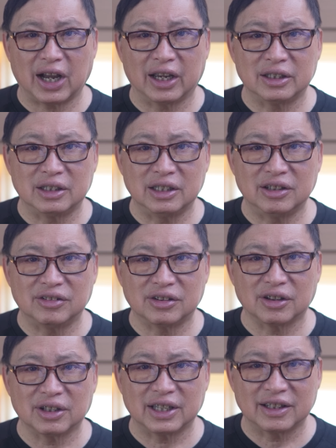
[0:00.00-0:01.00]
ID
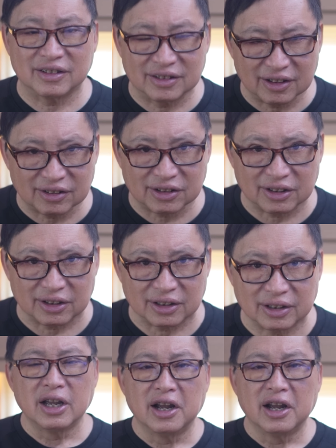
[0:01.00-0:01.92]
still existed.